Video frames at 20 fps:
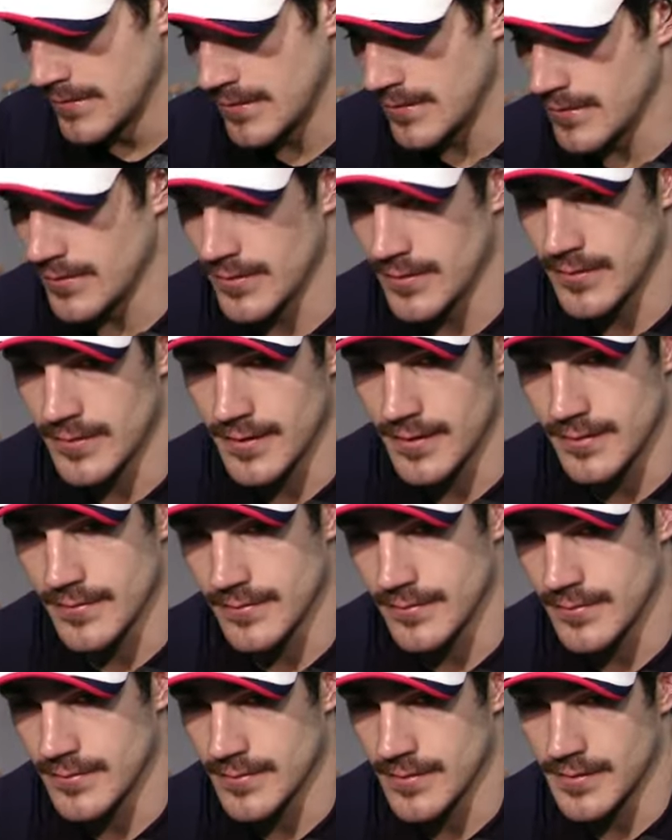I don't know.
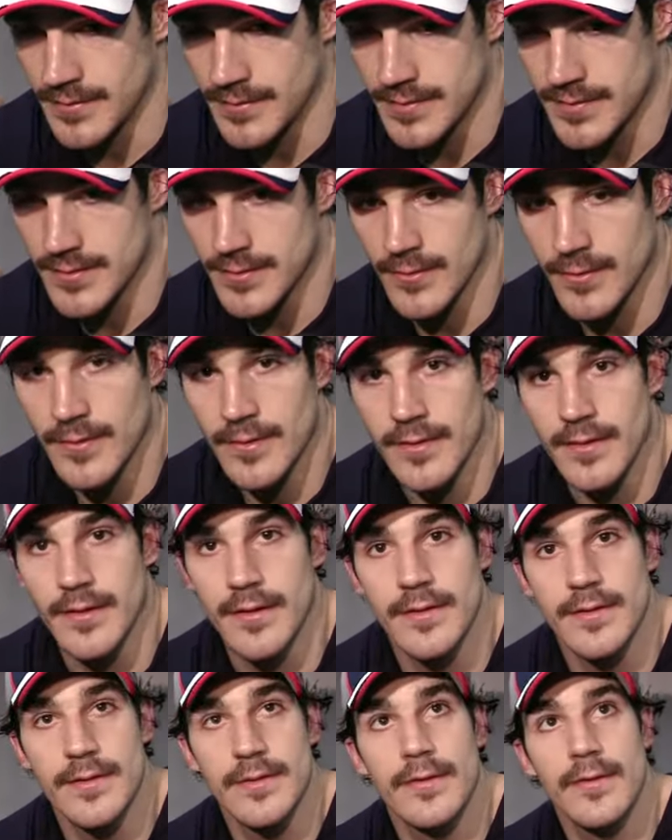They scored.
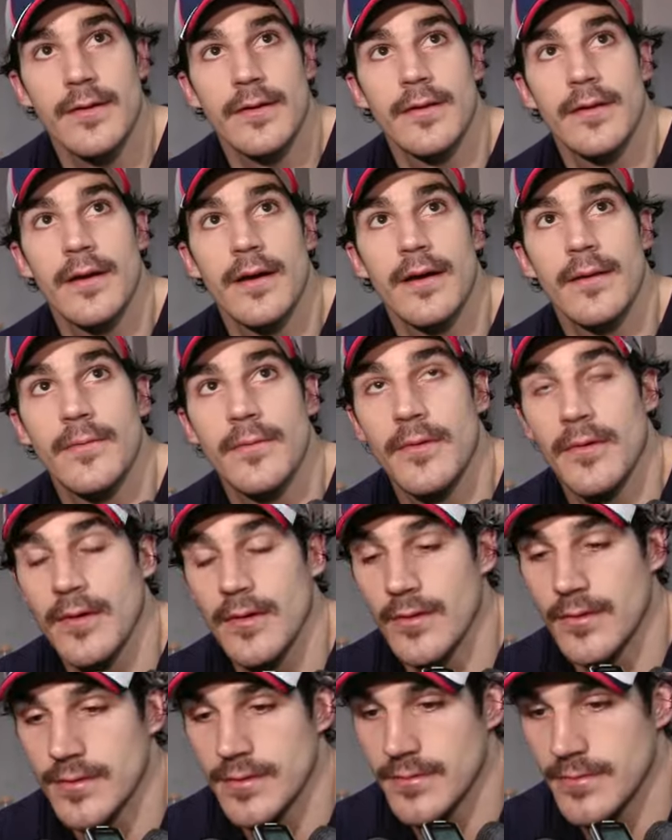They scored more
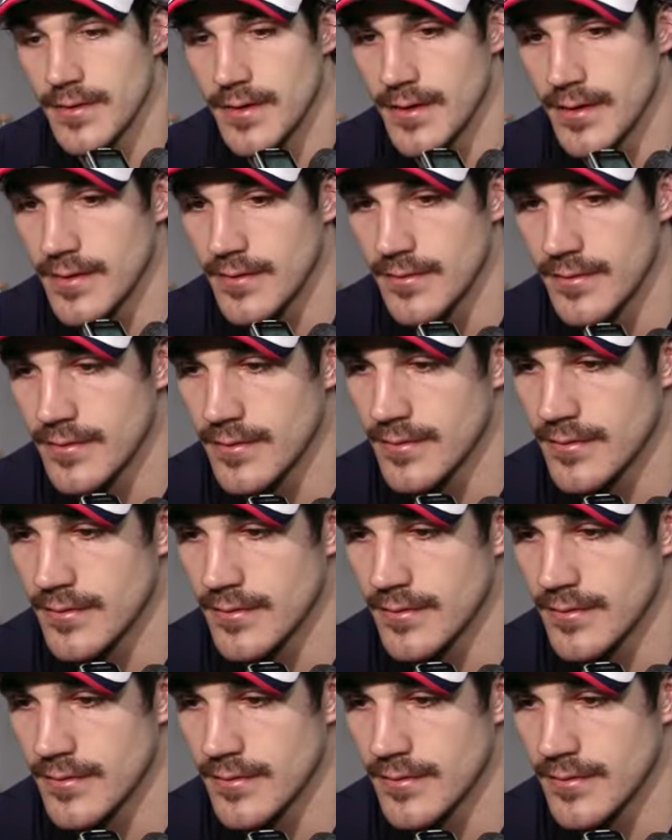goals than we did.